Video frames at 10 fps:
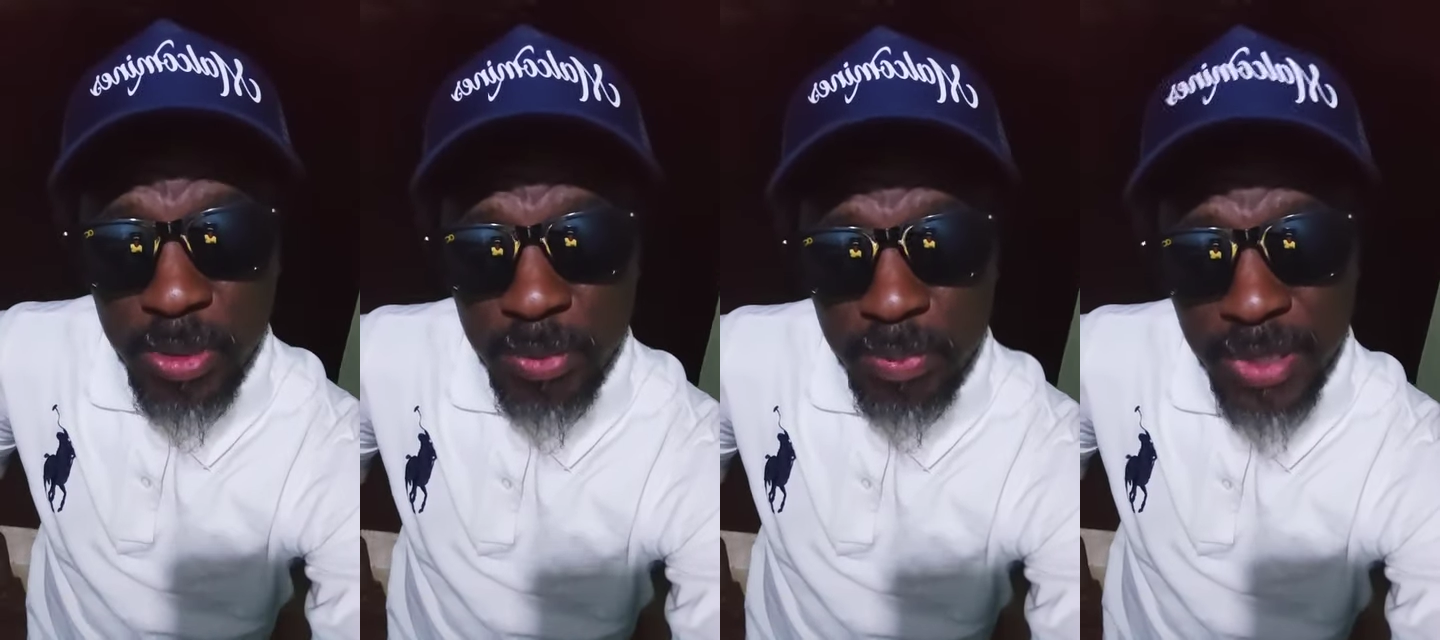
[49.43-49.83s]

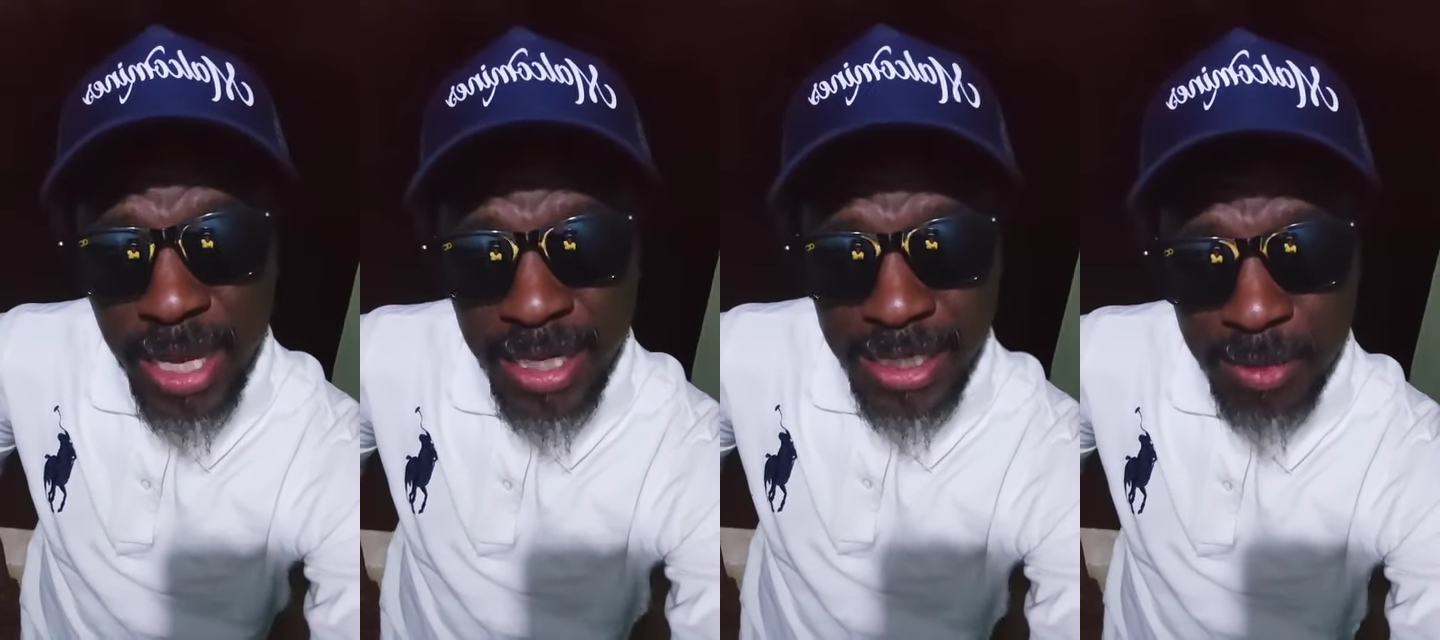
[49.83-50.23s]
be
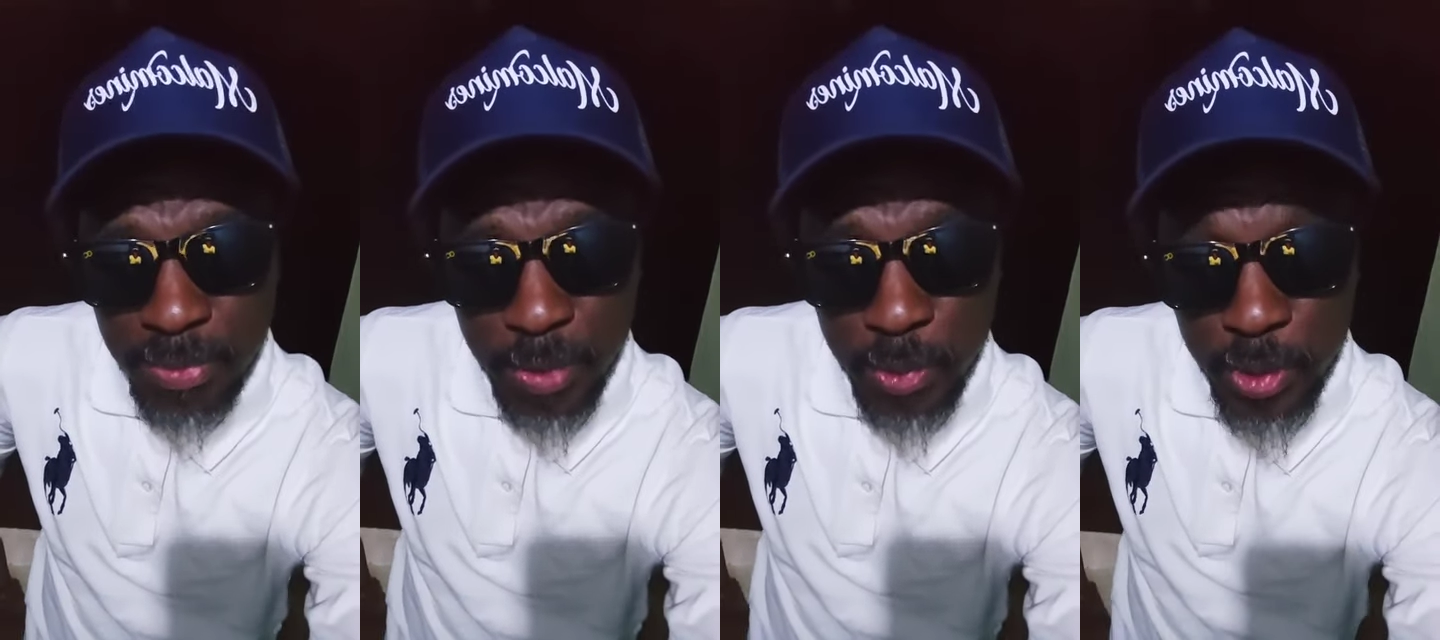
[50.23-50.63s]
replying
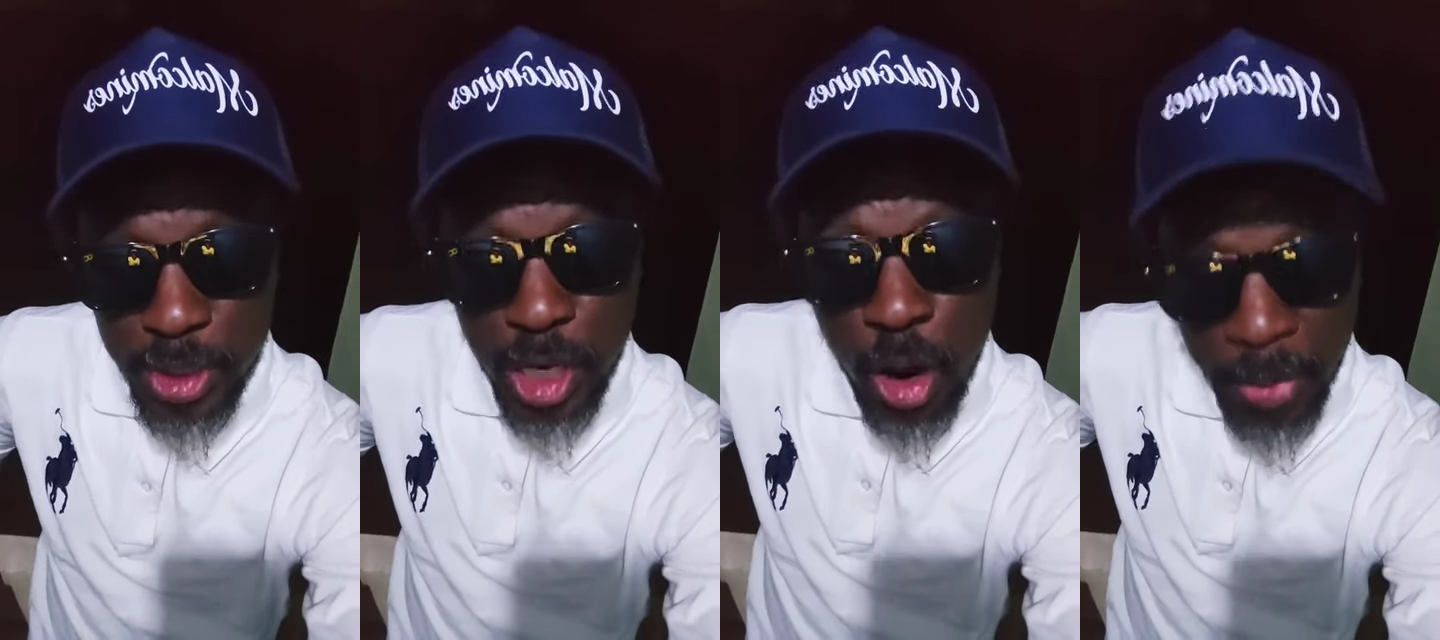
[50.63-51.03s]

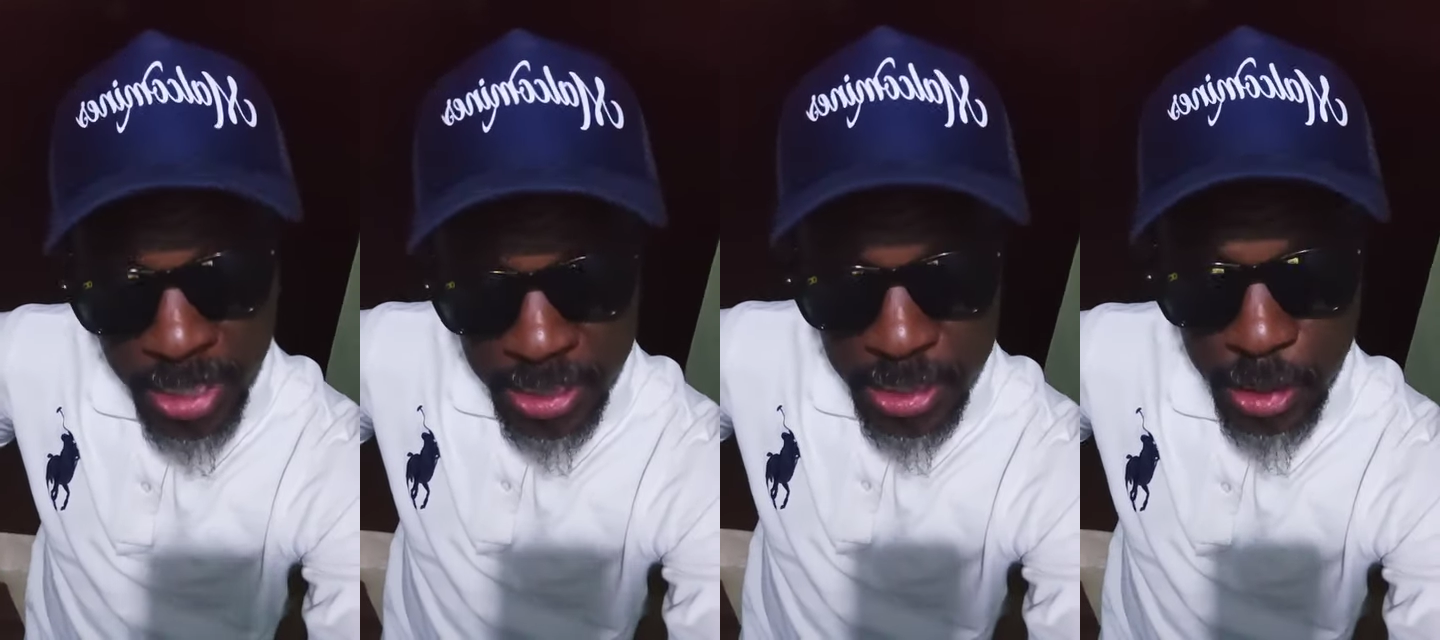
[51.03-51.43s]
people's
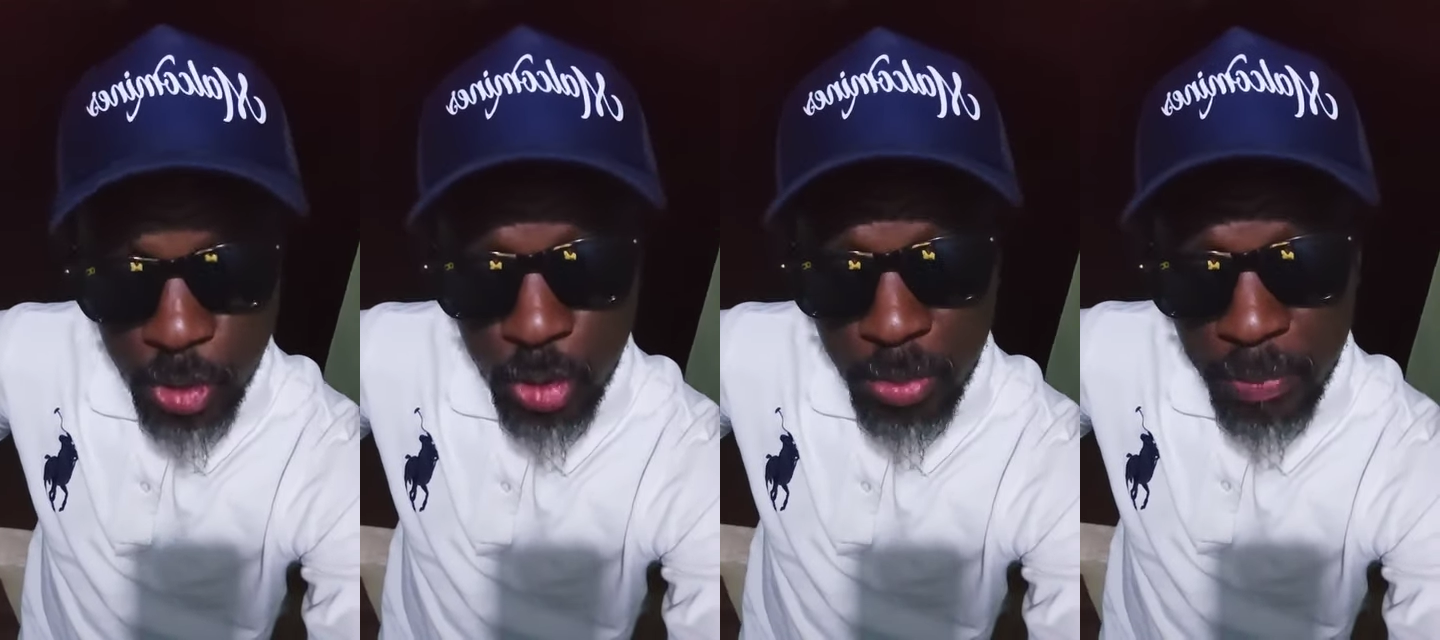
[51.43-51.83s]
comments, you
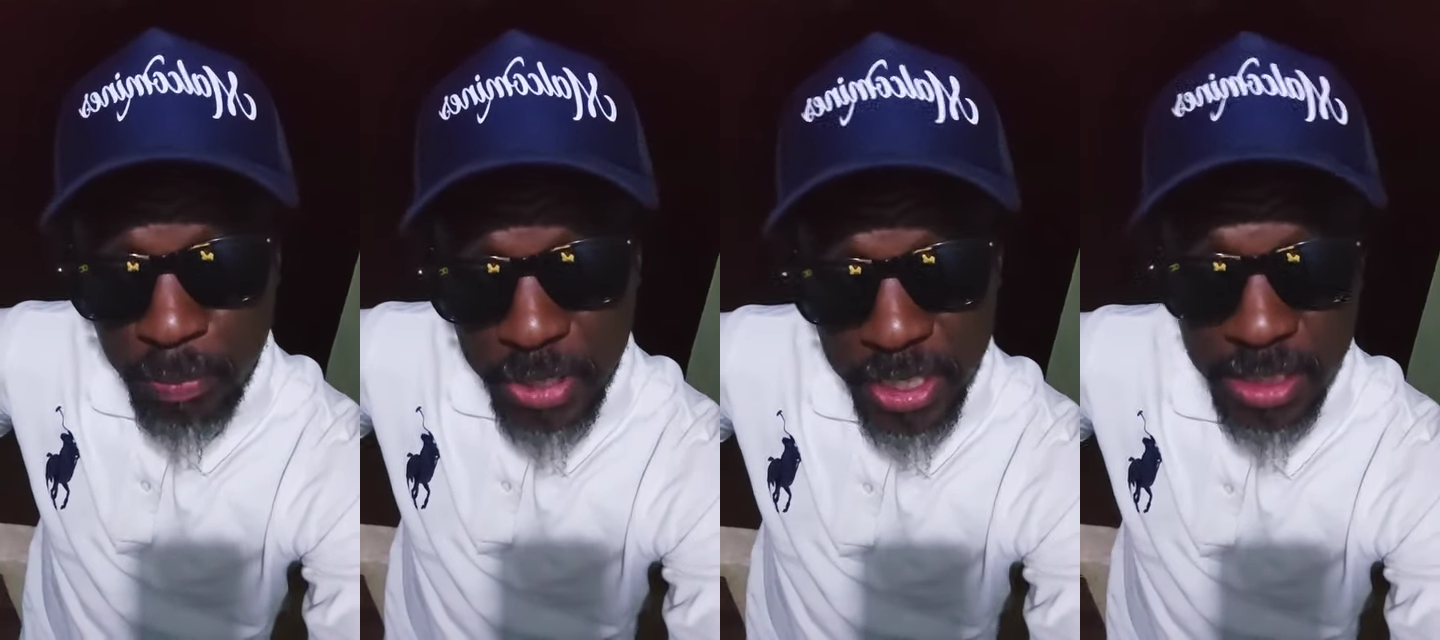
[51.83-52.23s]
know, on my
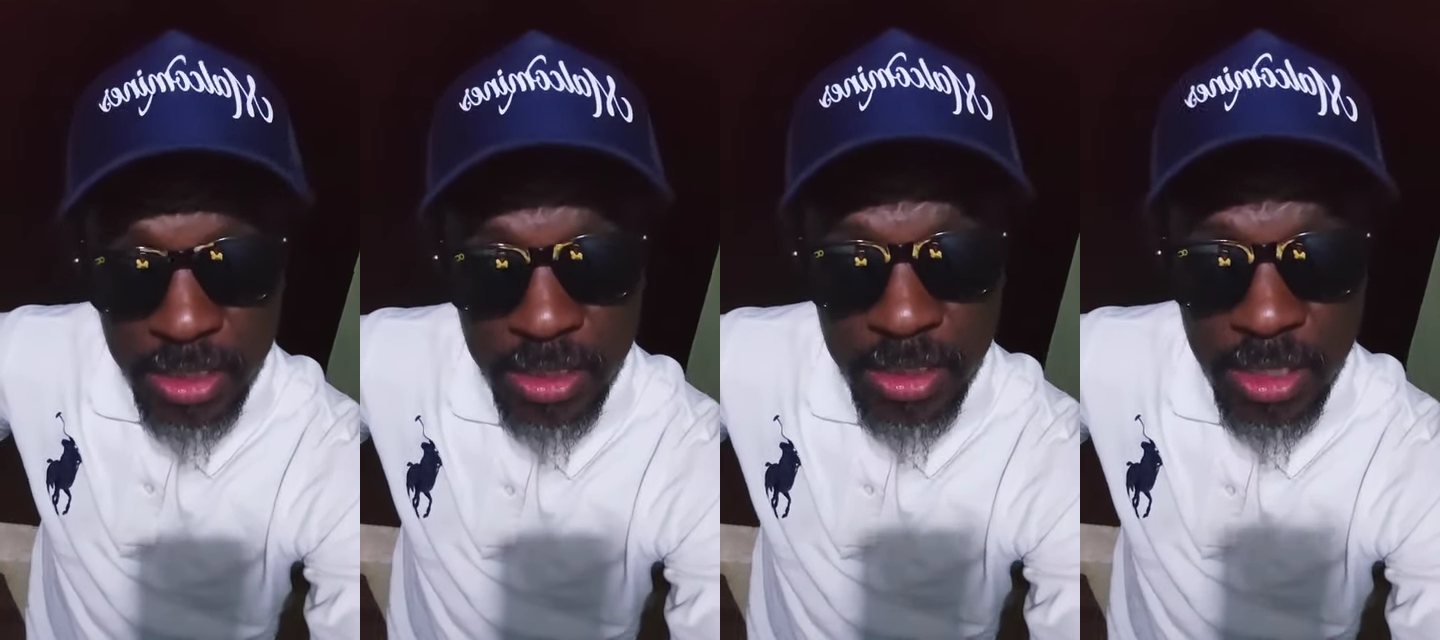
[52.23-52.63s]
page,